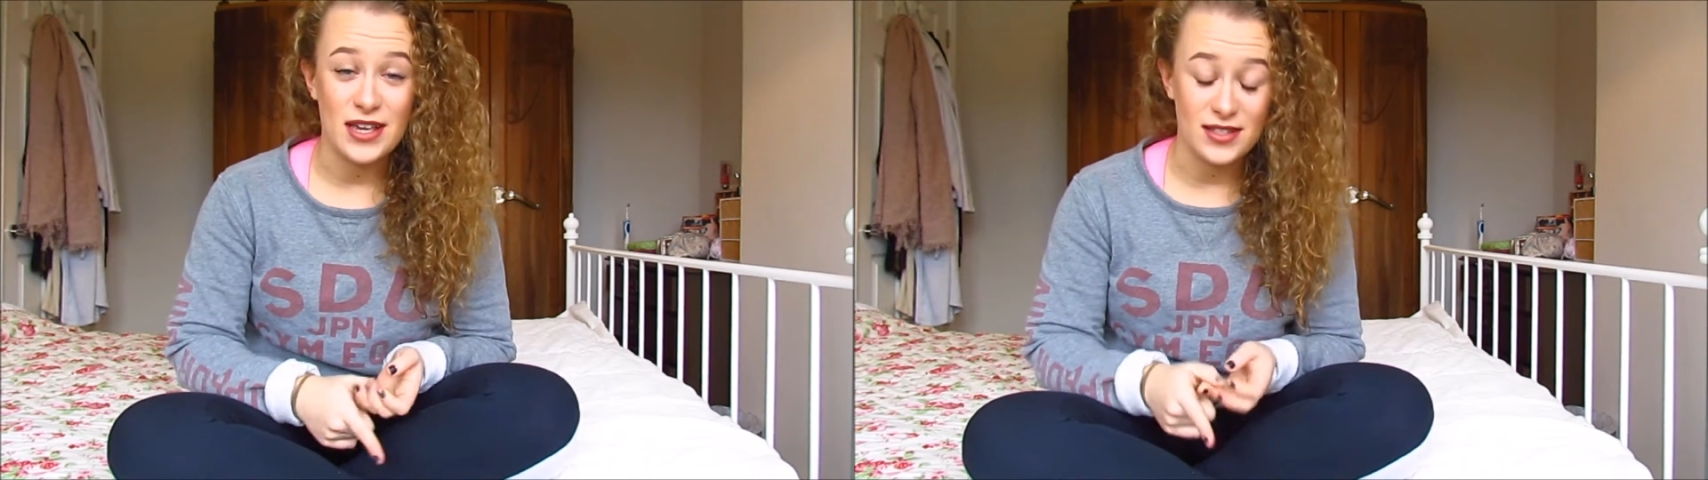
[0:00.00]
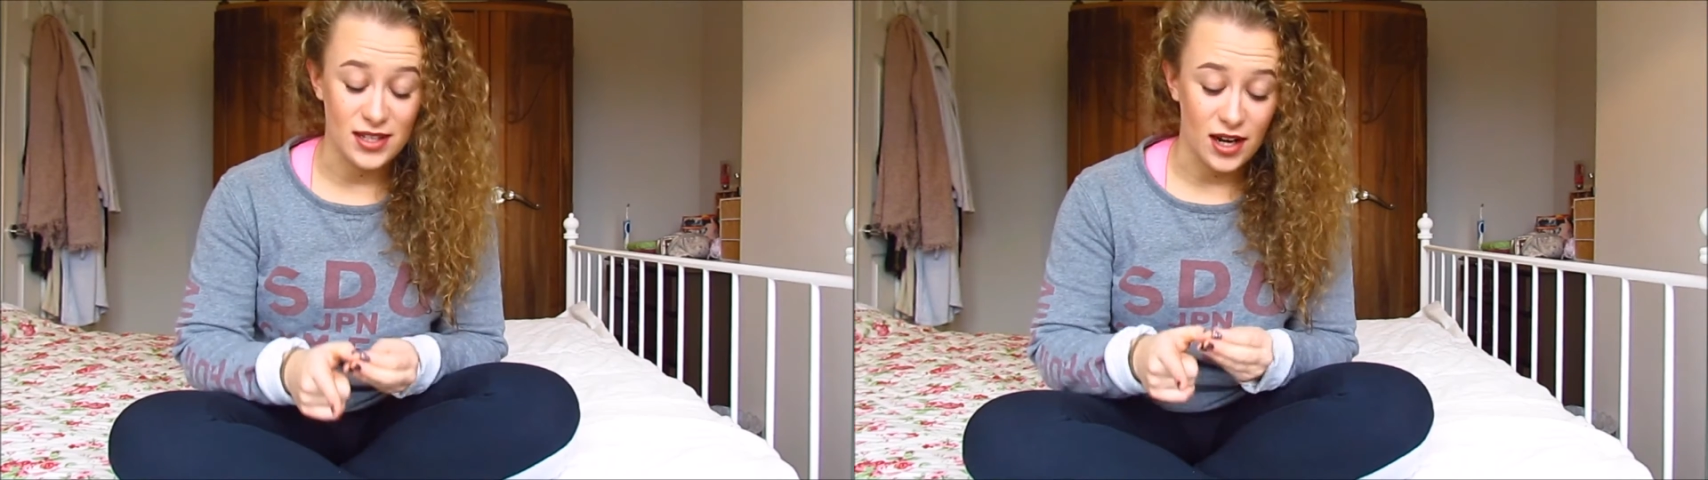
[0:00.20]

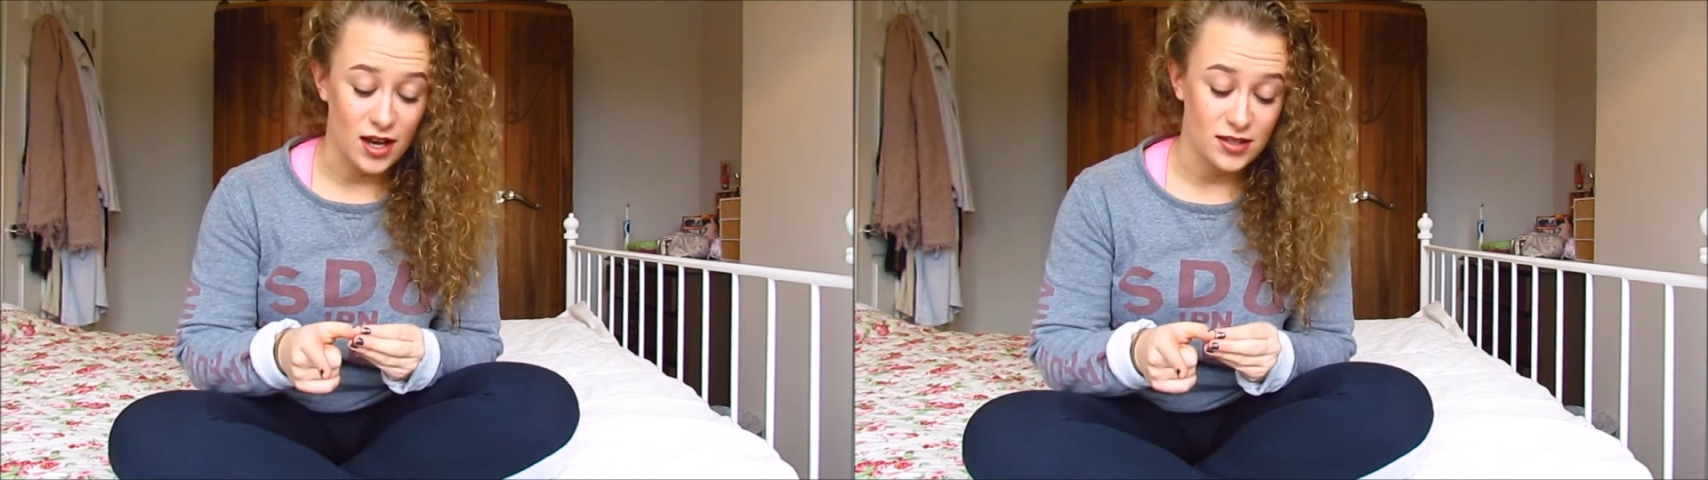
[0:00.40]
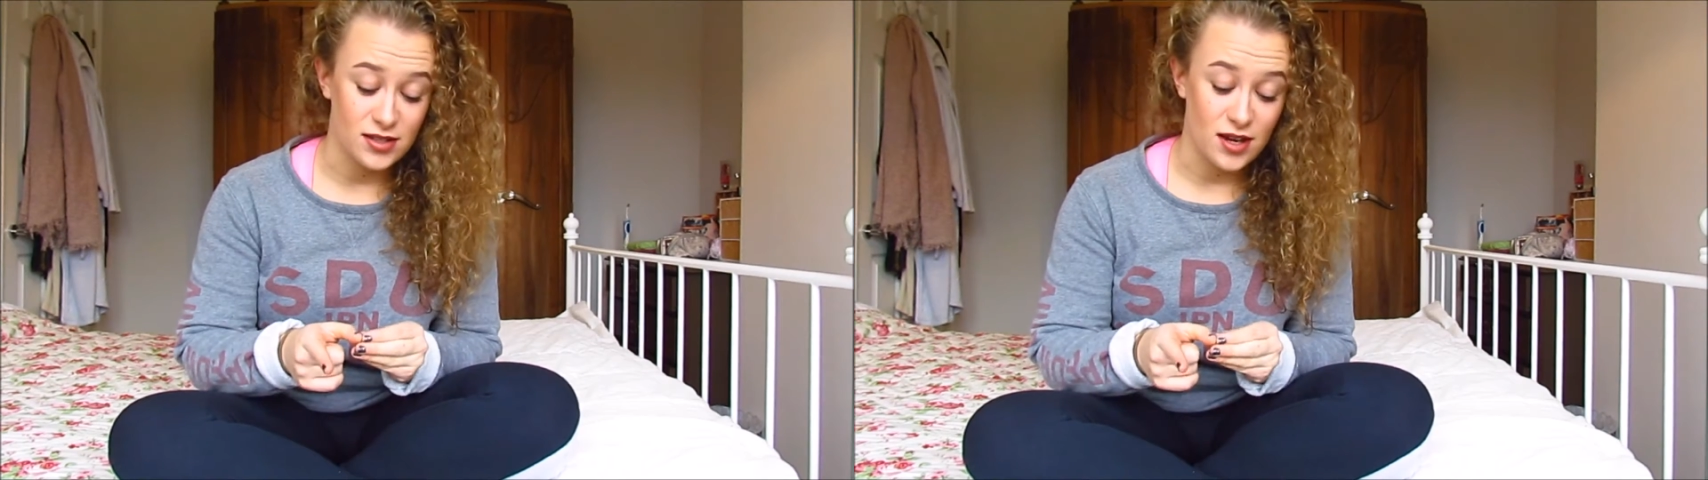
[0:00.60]
It's the
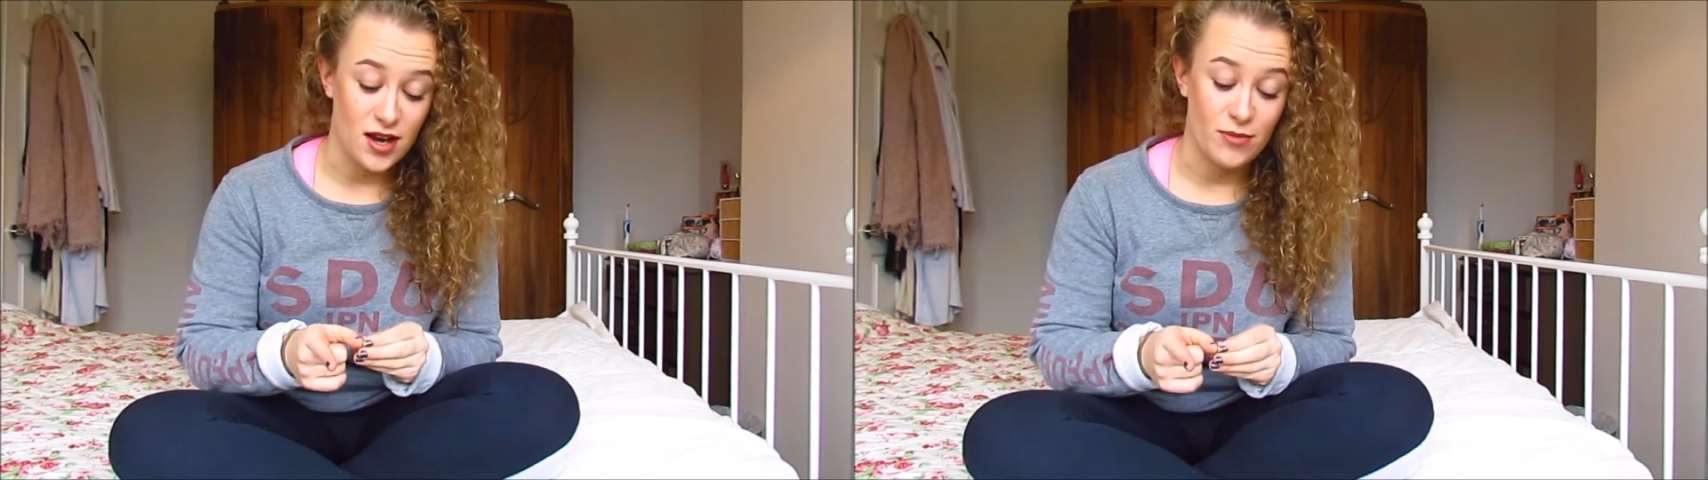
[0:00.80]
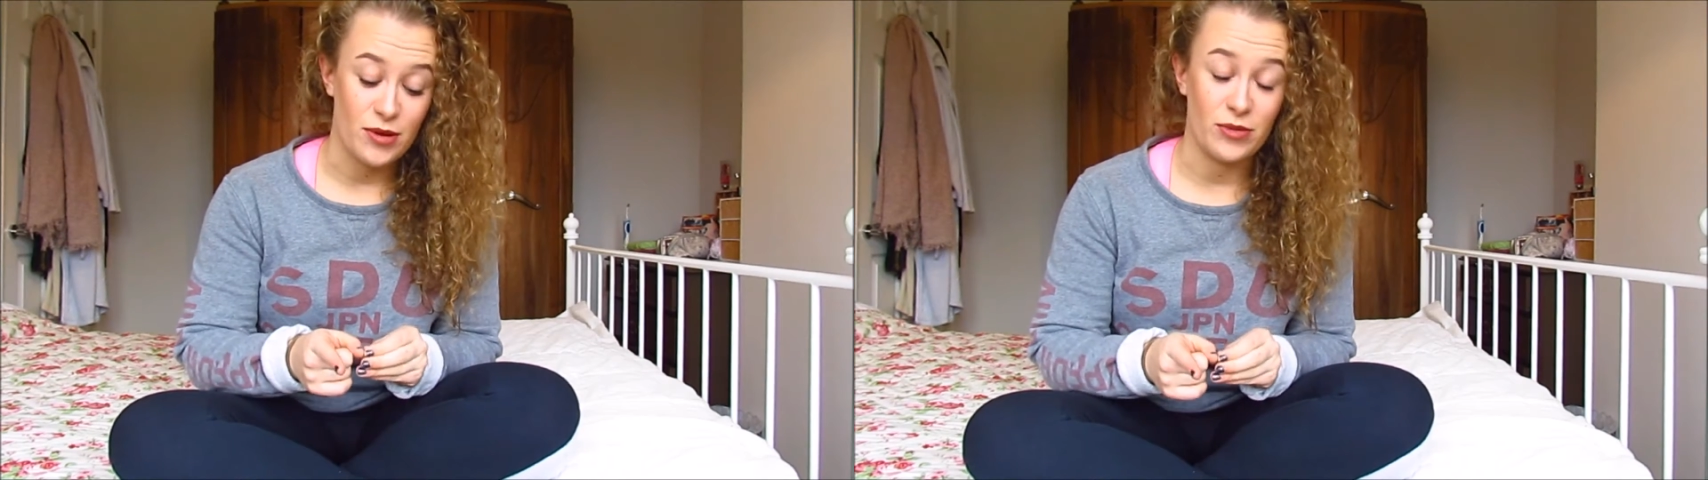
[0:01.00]
last
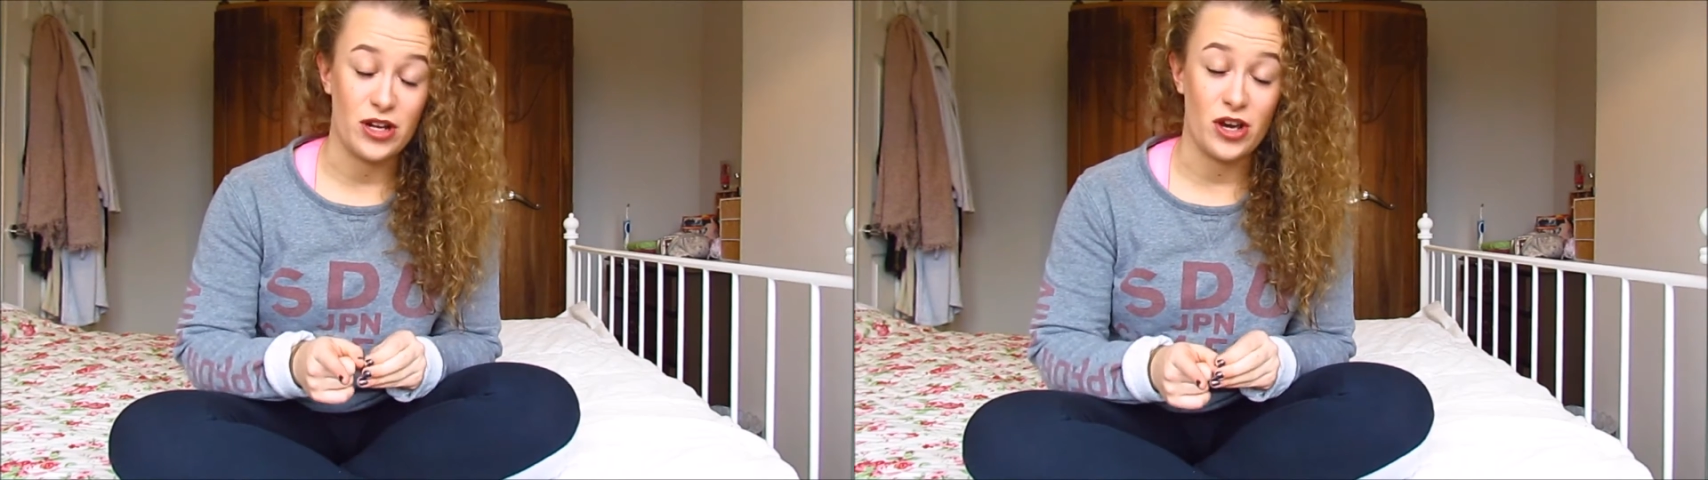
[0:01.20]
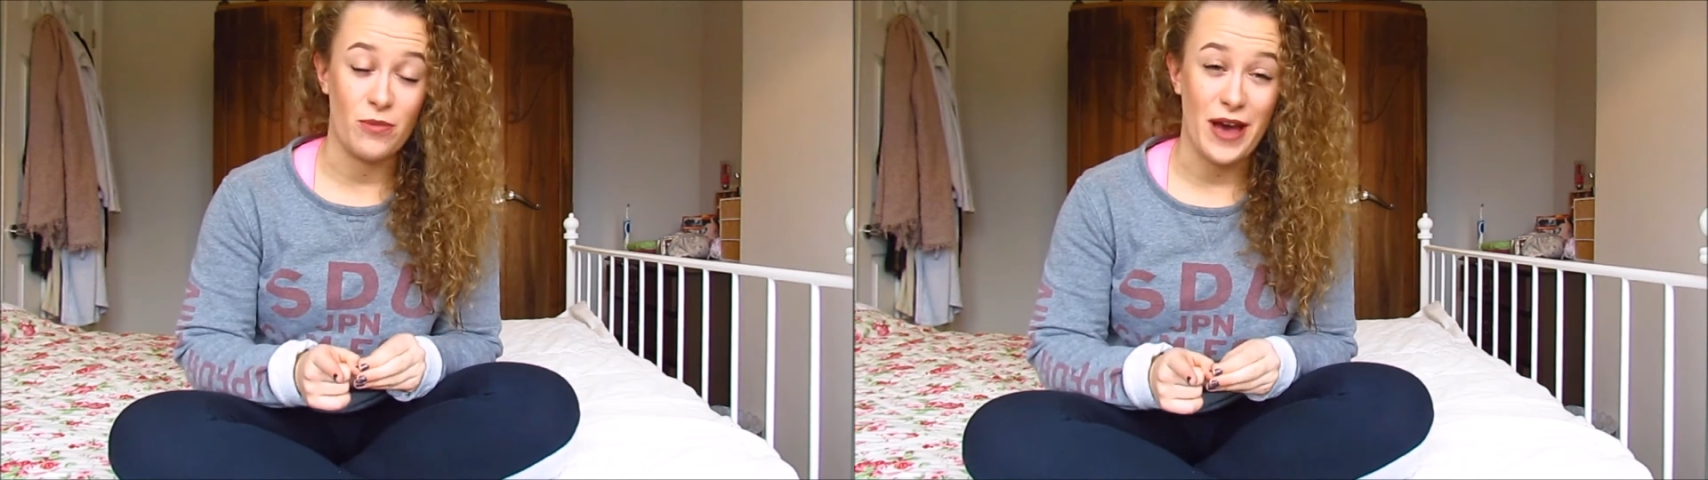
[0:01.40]
time I'm
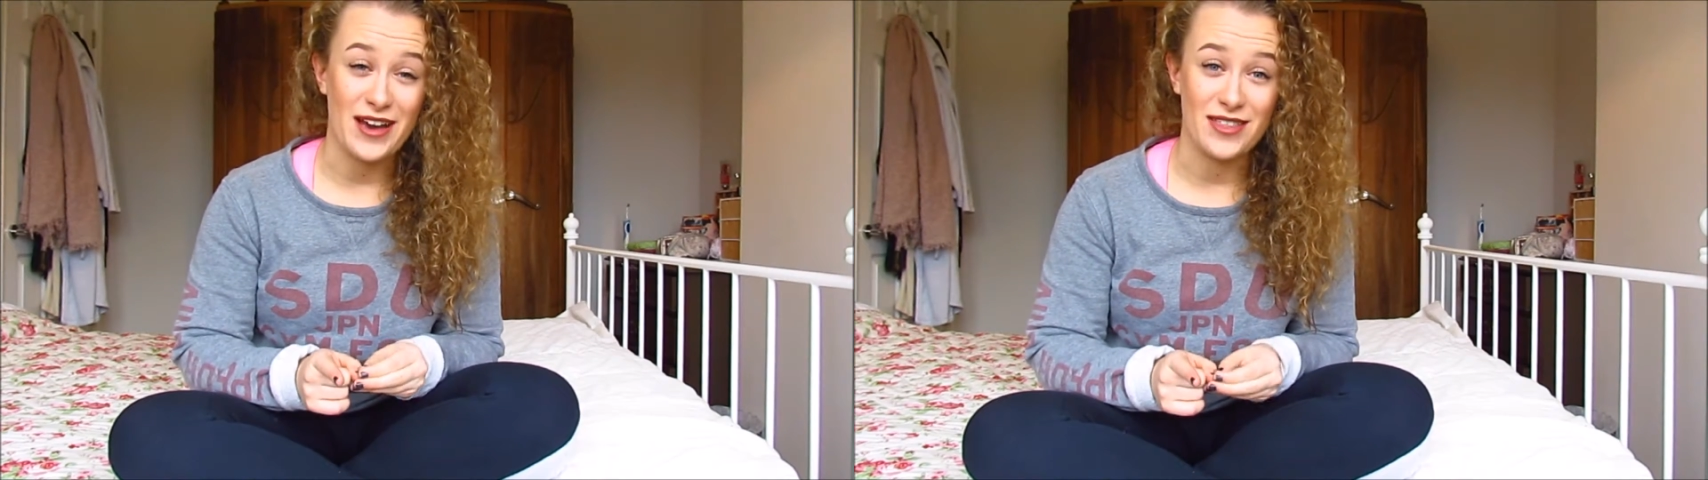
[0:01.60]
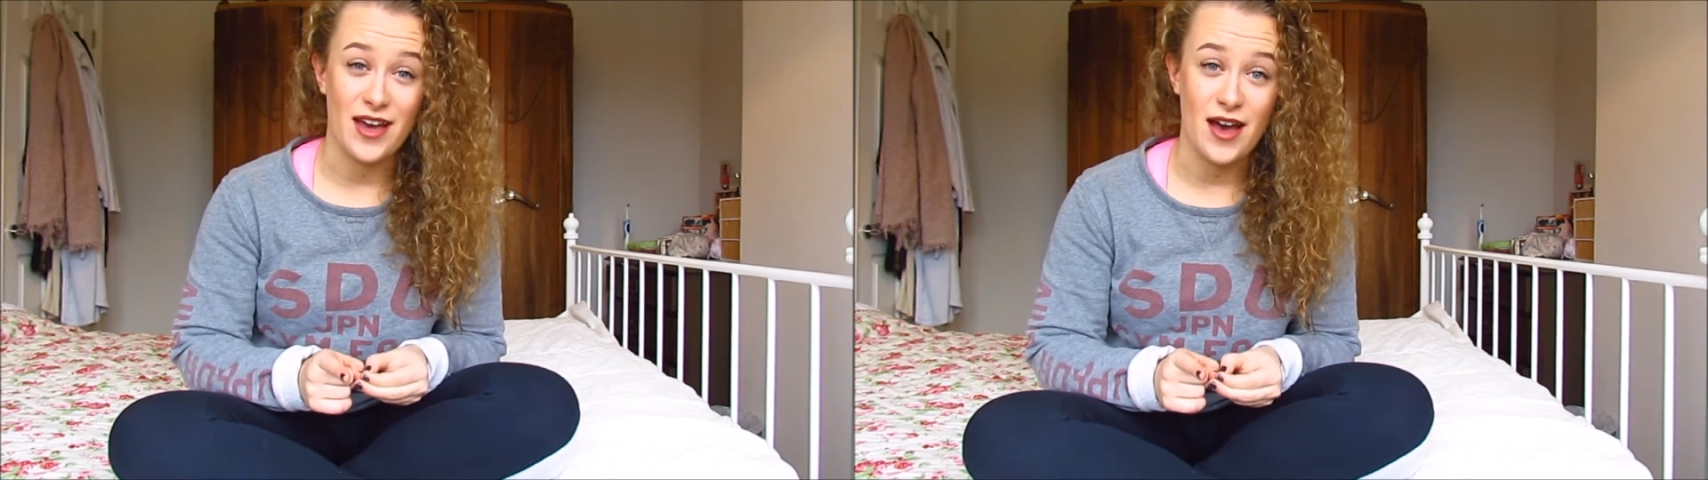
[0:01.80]
gonna go
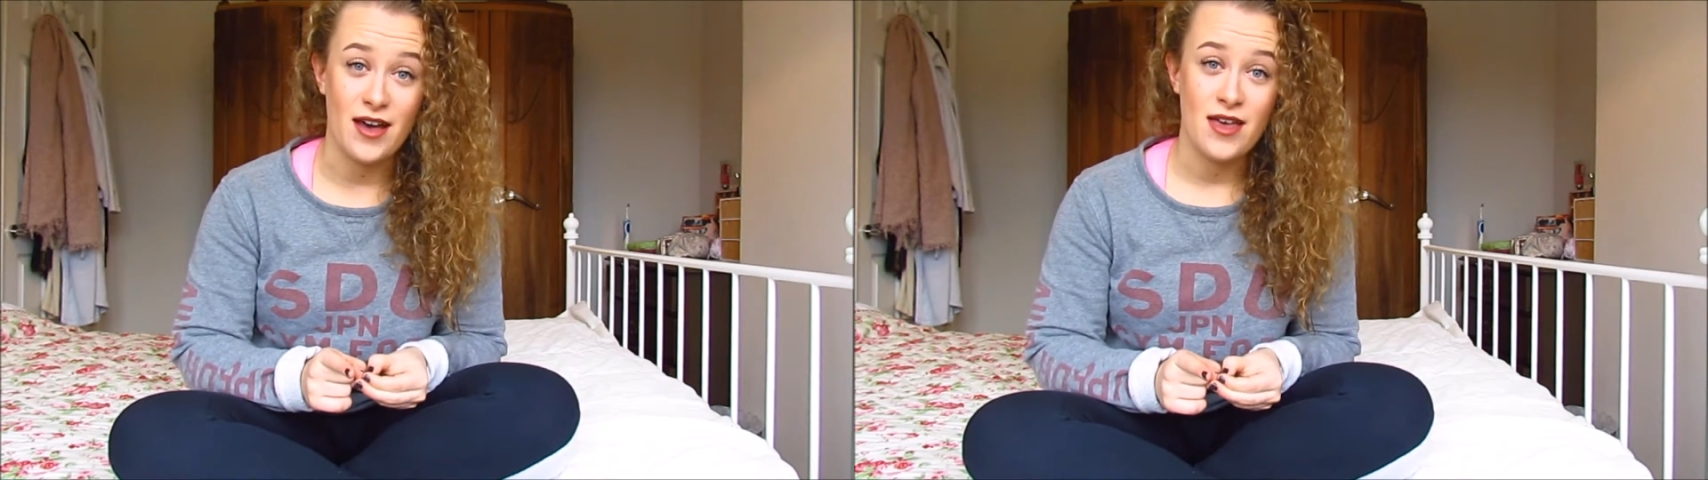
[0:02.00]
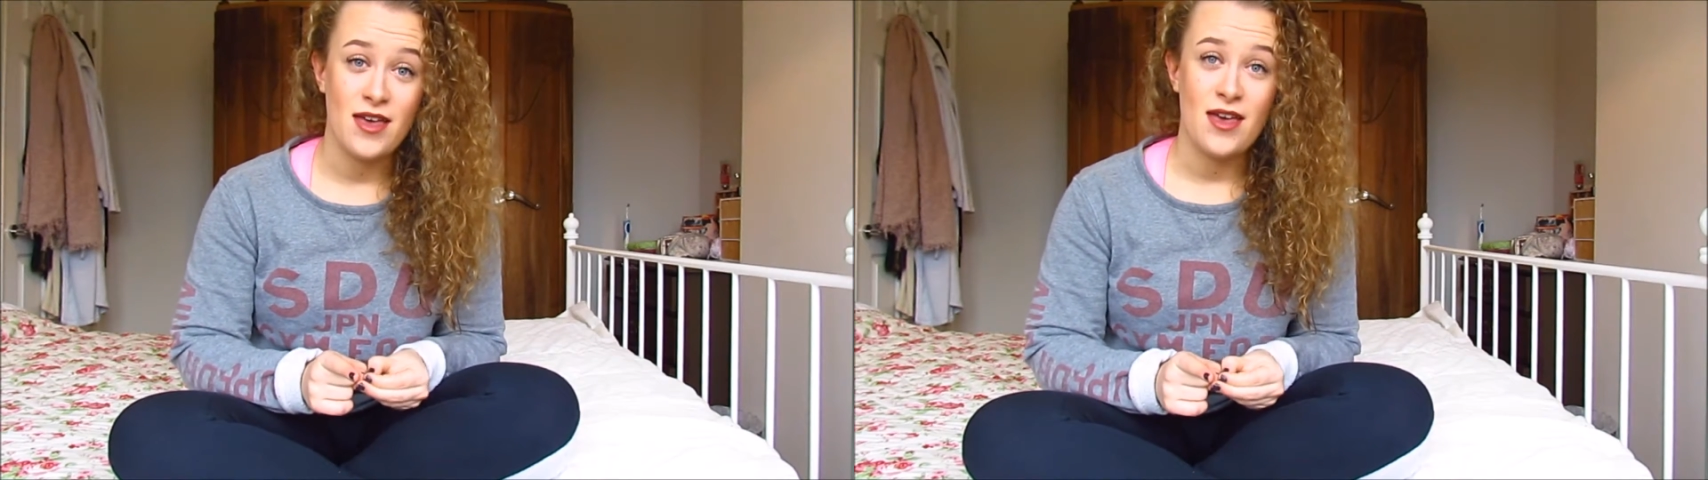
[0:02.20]
back there